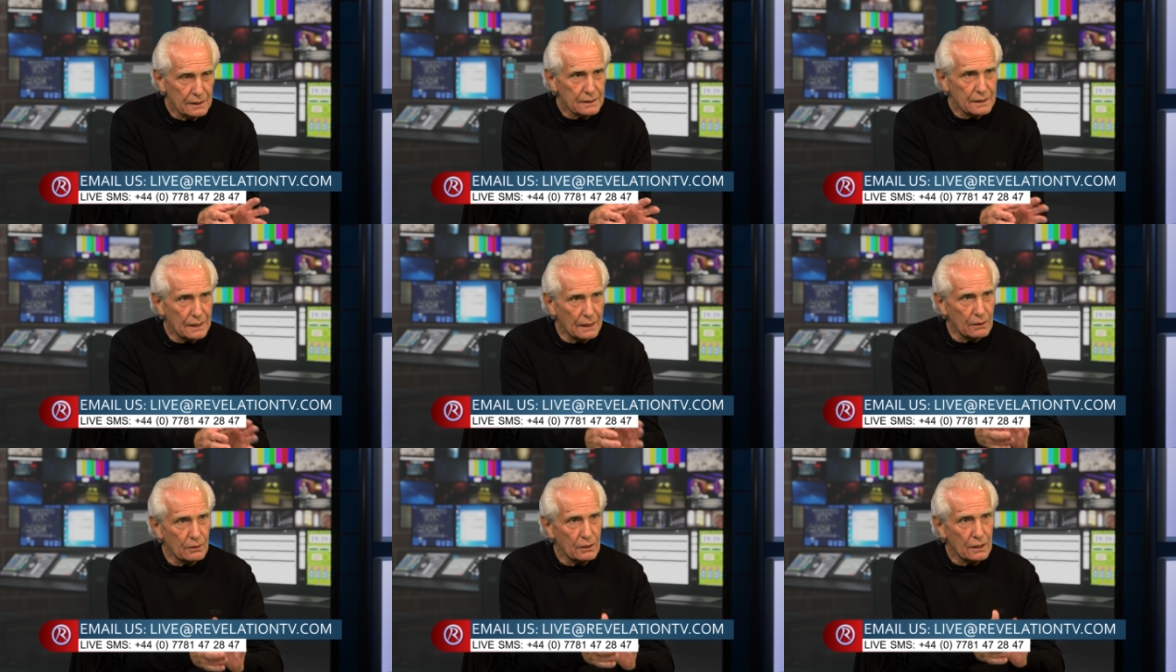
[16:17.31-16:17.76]

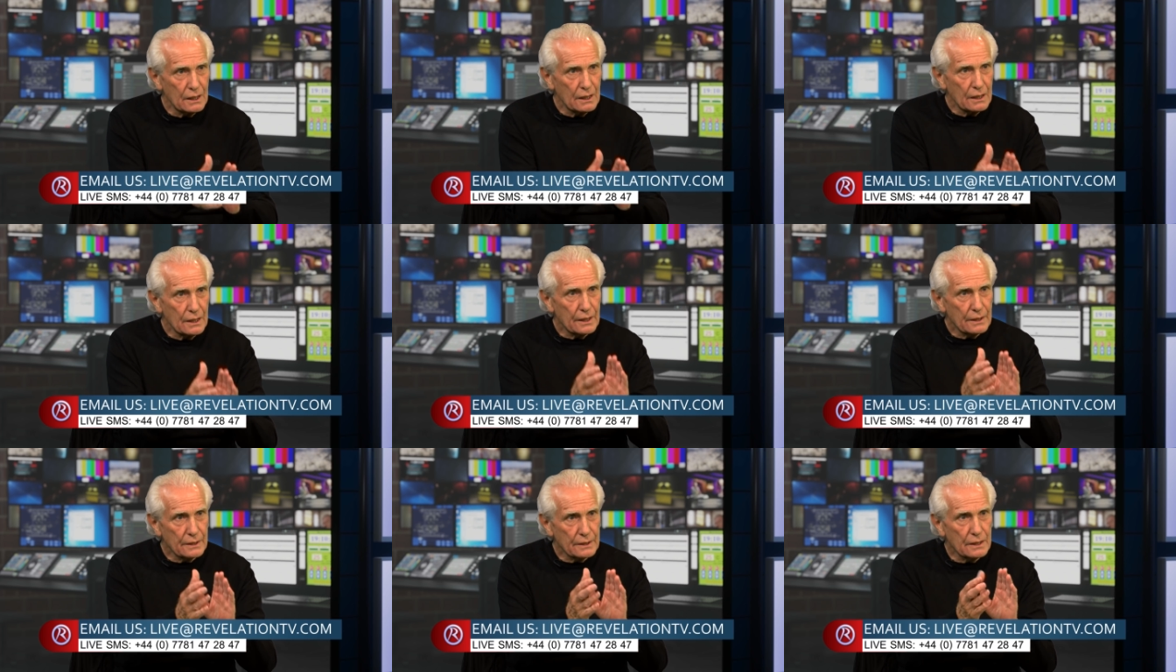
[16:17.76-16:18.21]
Now,
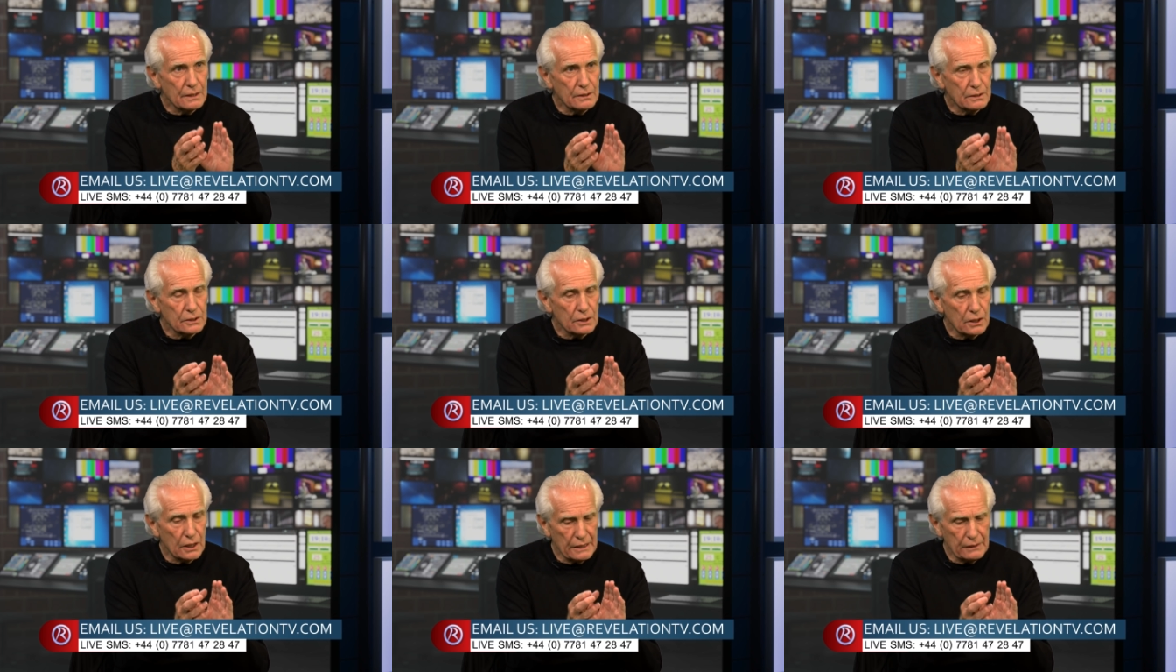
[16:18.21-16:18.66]

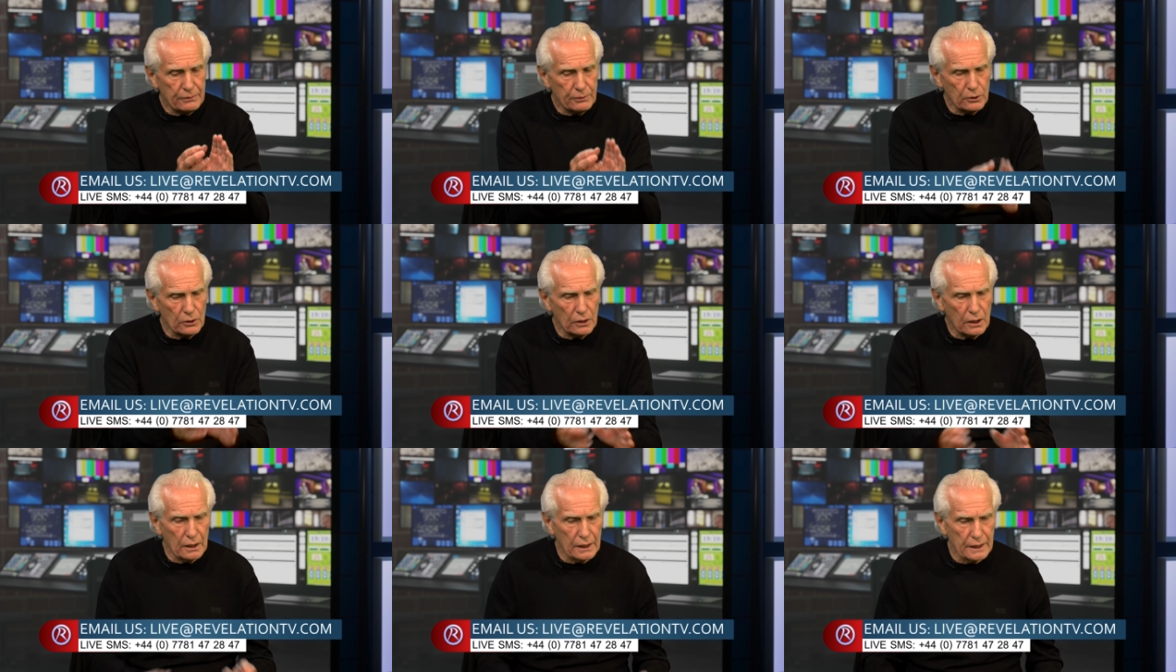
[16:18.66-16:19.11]
if
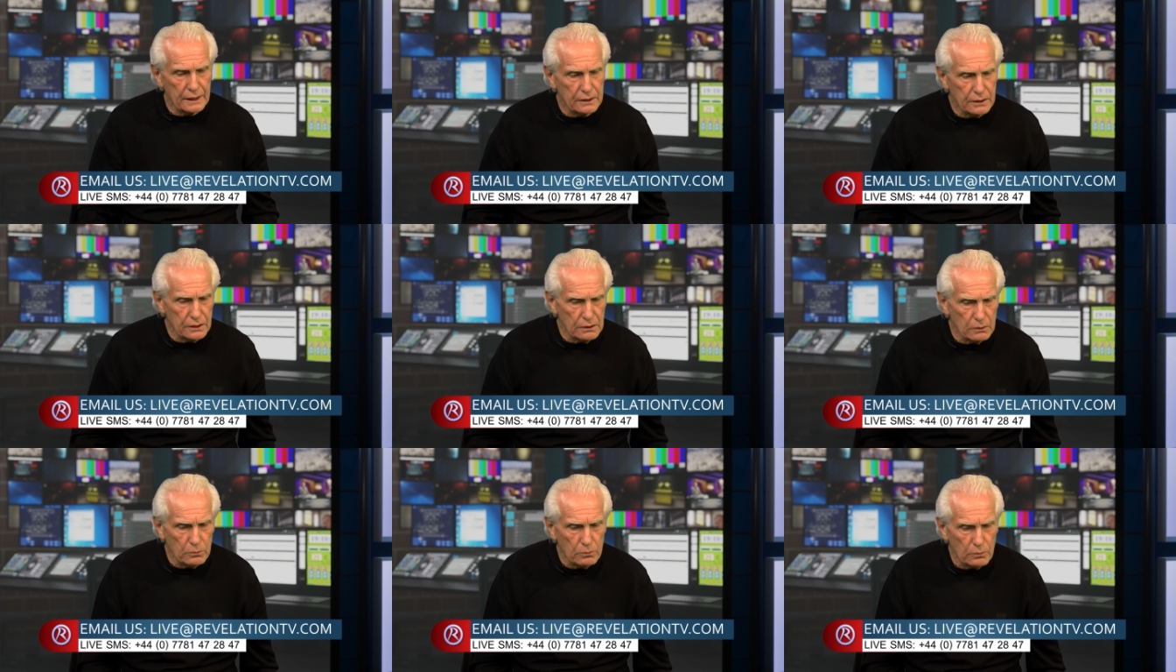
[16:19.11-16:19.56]
you like,
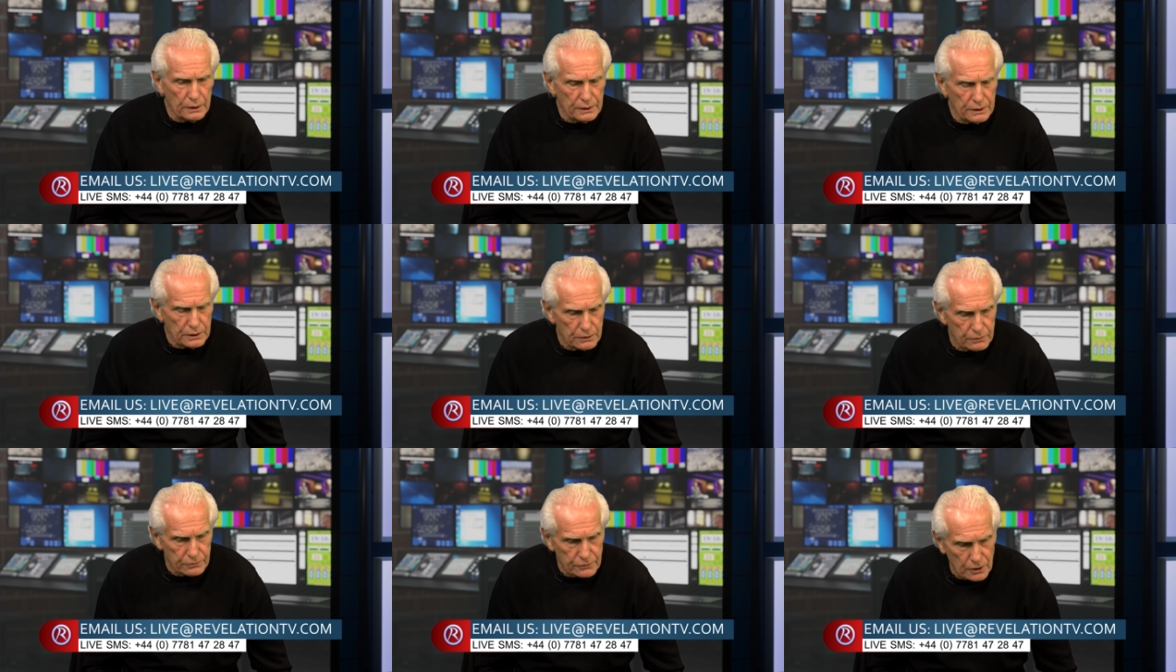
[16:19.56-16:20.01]
you know, when
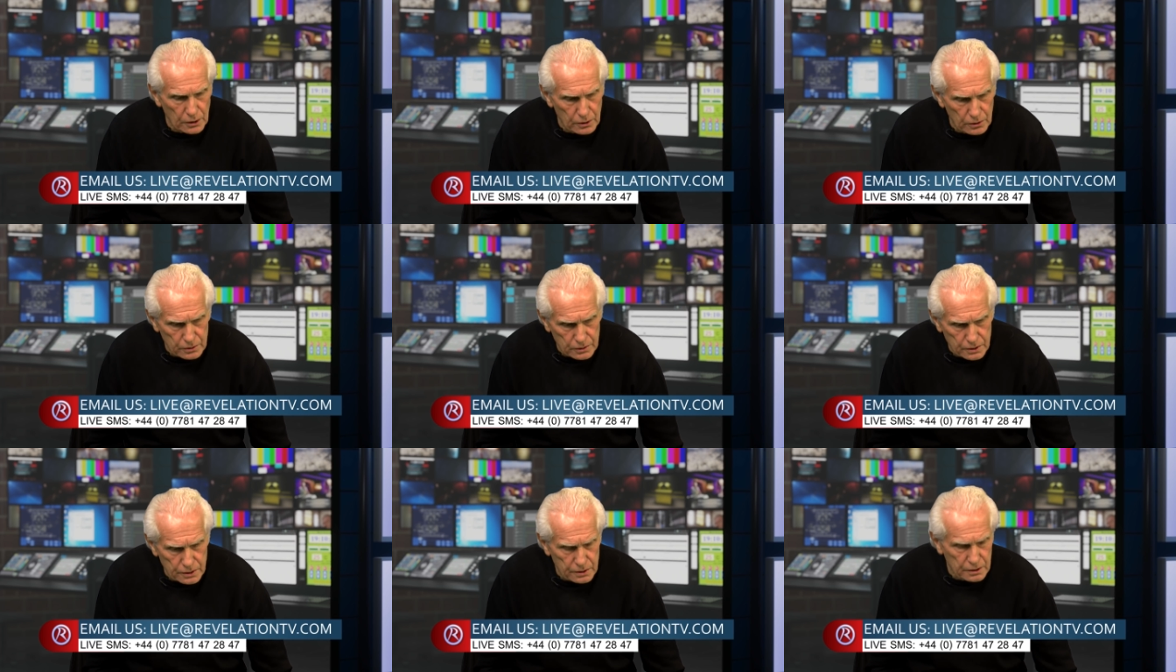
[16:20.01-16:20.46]
you've
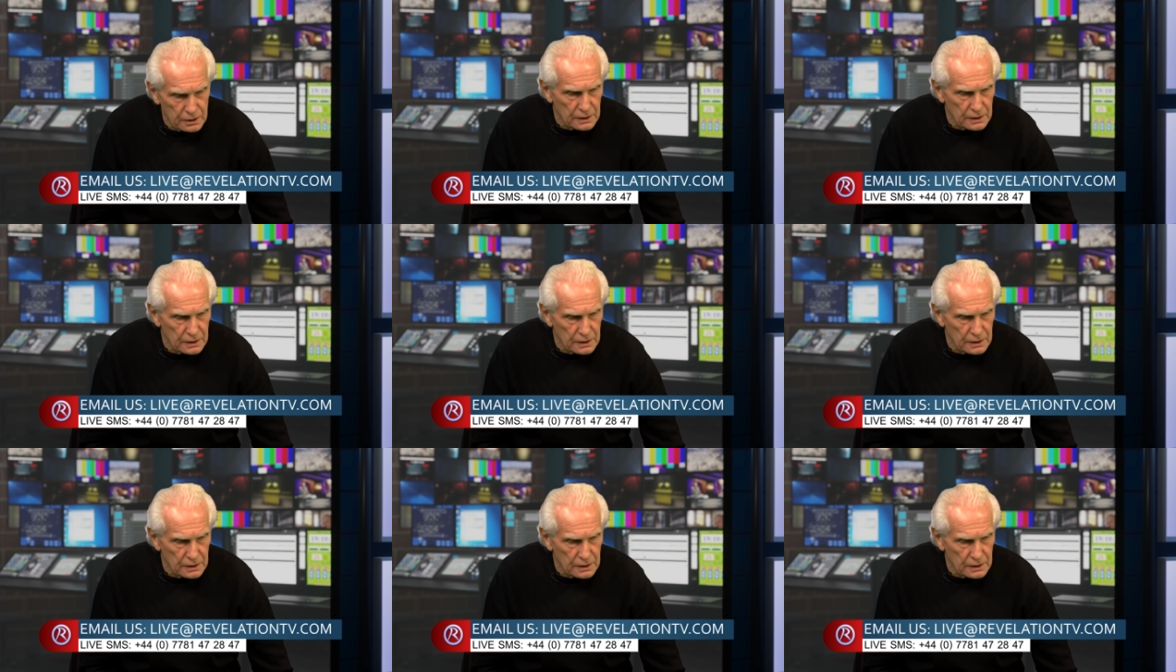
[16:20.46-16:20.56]
got